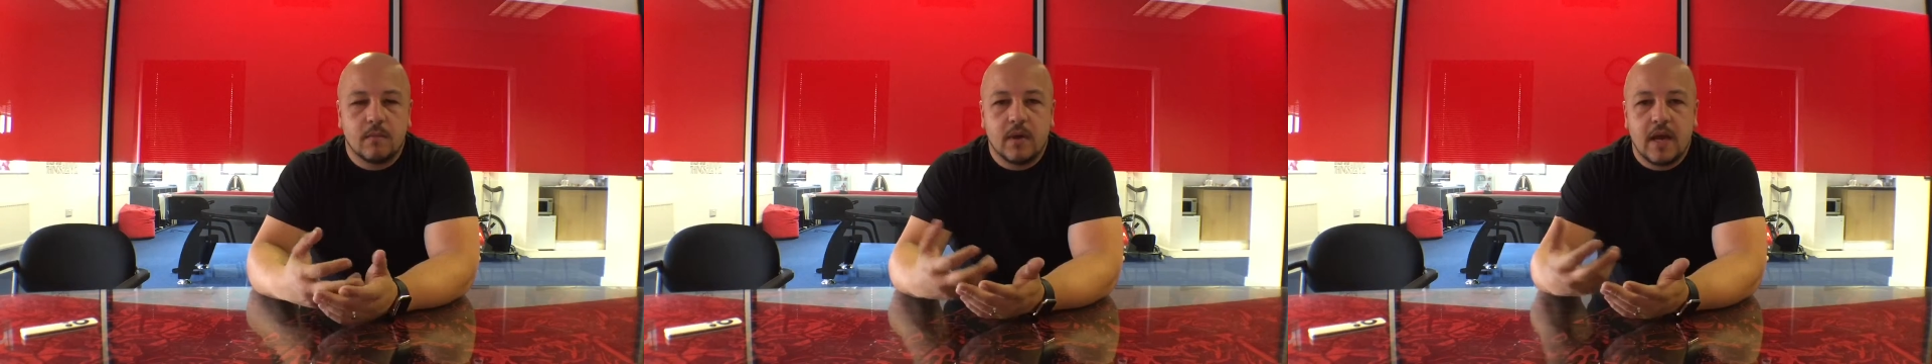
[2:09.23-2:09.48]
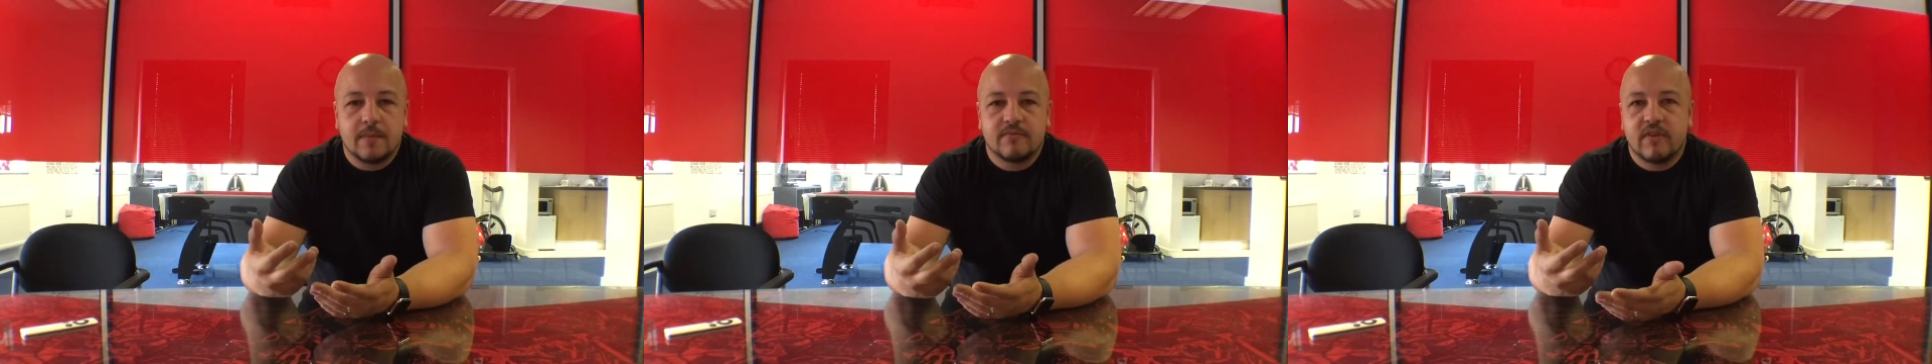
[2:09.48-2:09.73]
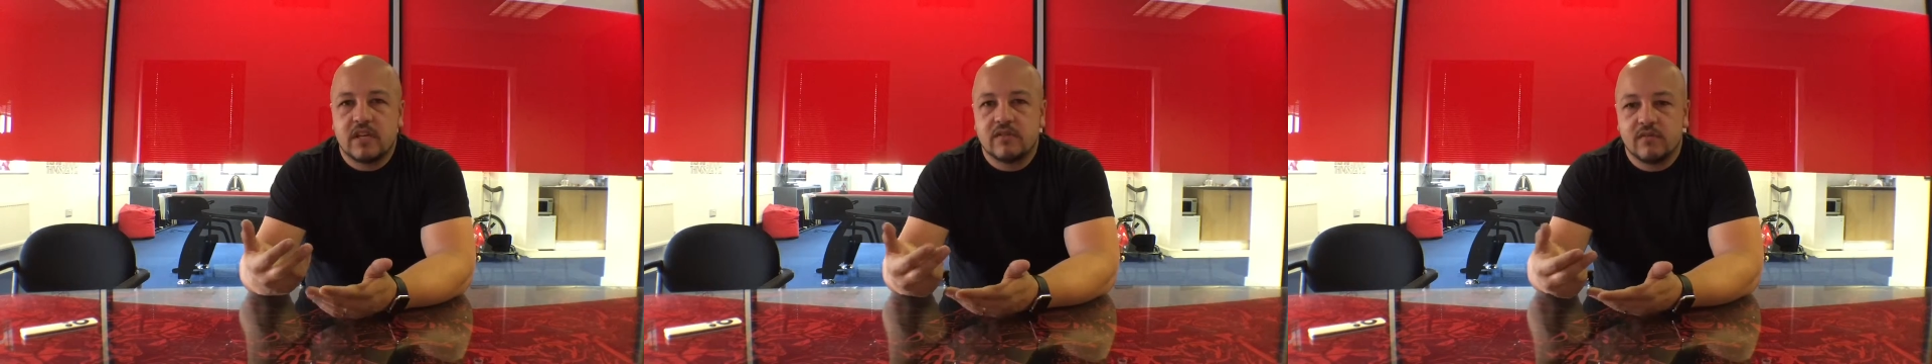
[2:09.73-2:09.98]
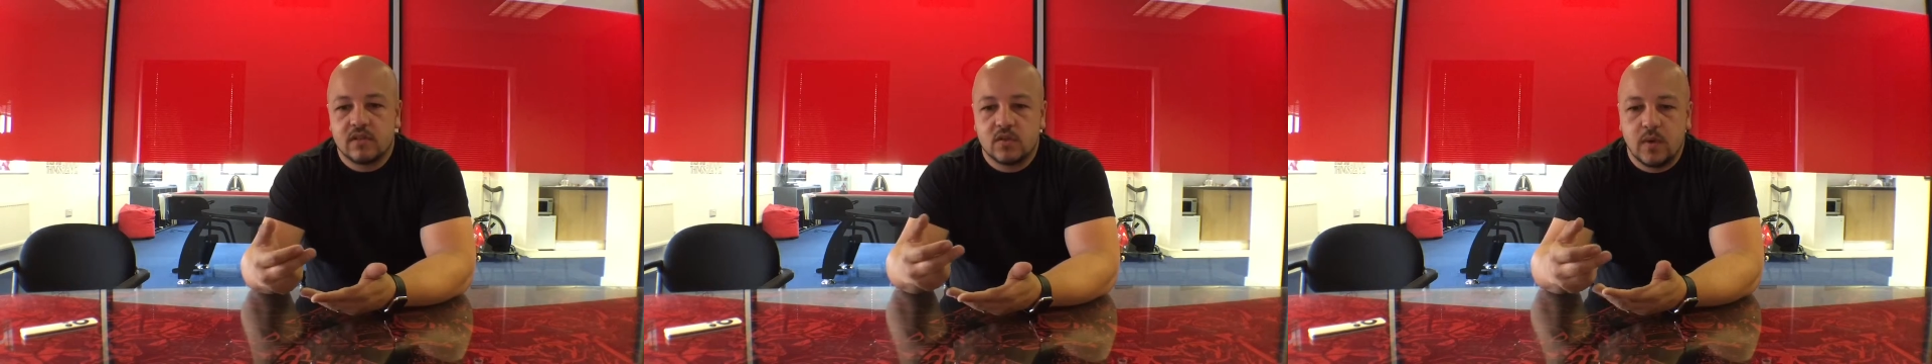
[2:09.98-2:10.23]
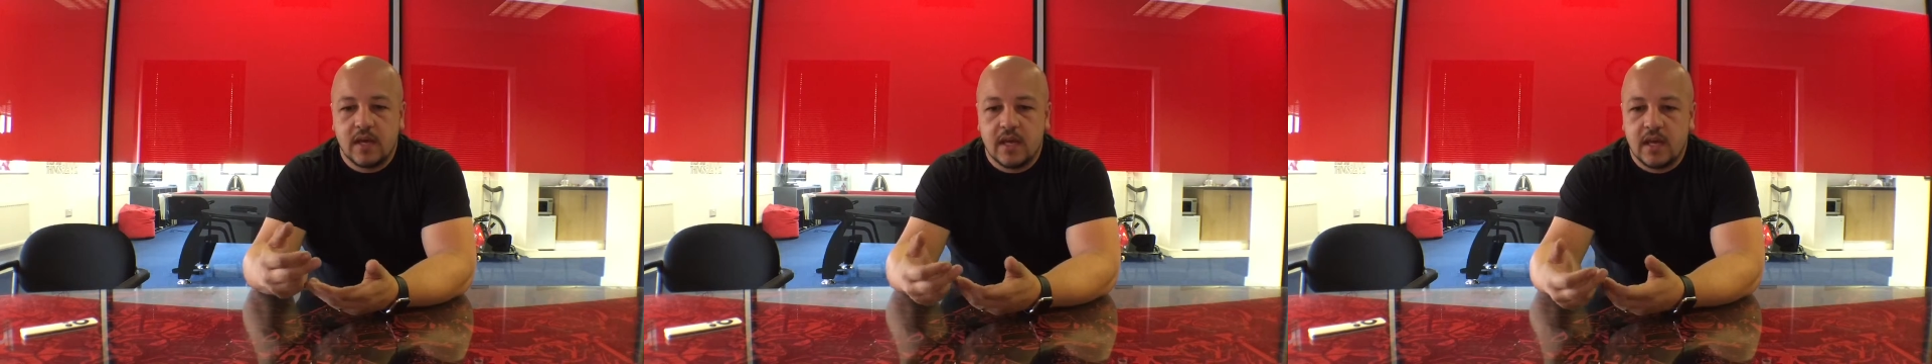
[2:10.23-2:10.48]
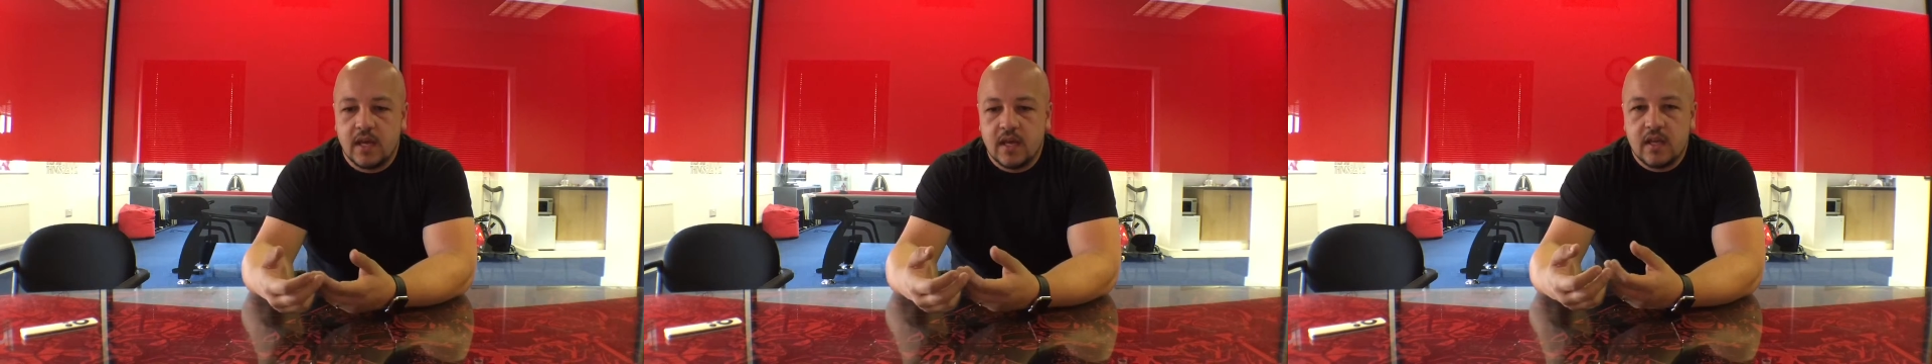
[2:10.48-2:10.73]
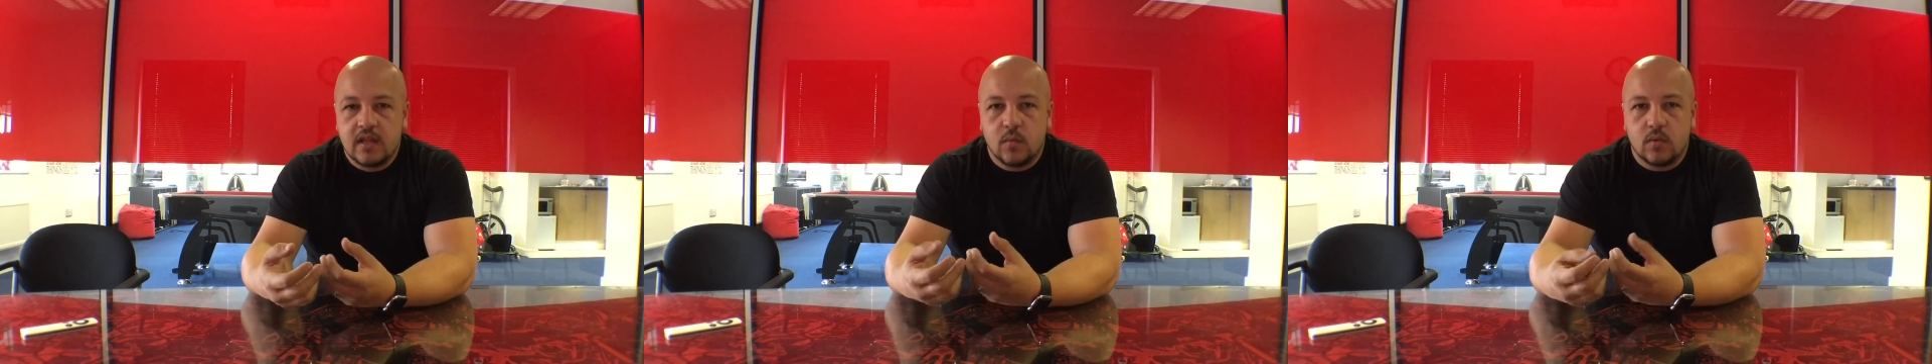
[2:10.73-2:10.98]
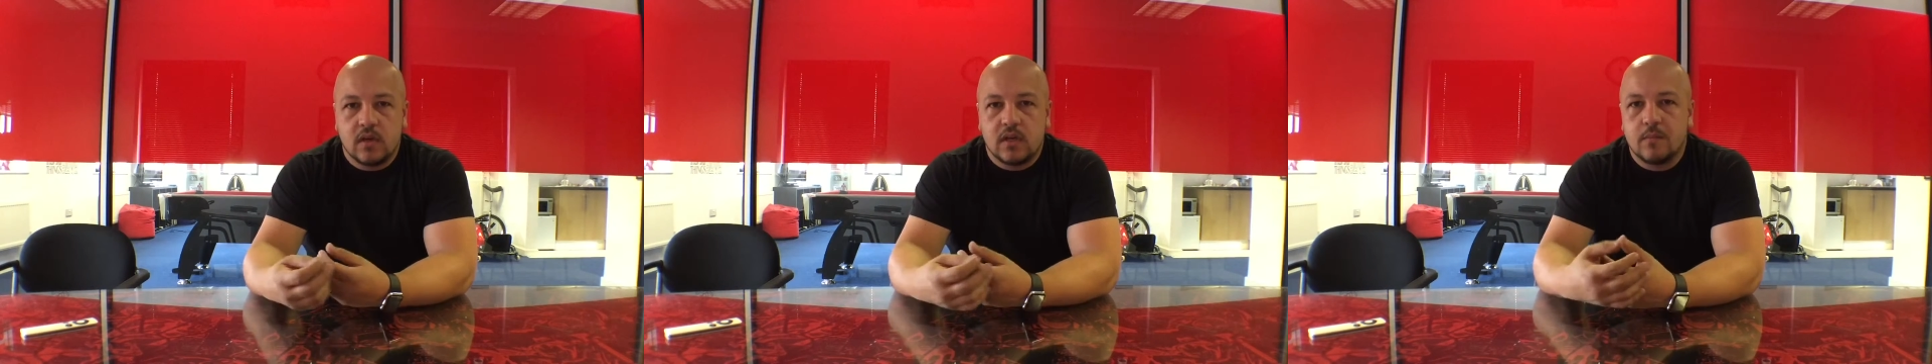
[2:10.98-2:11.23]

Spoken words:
perhaps restaurants where they want a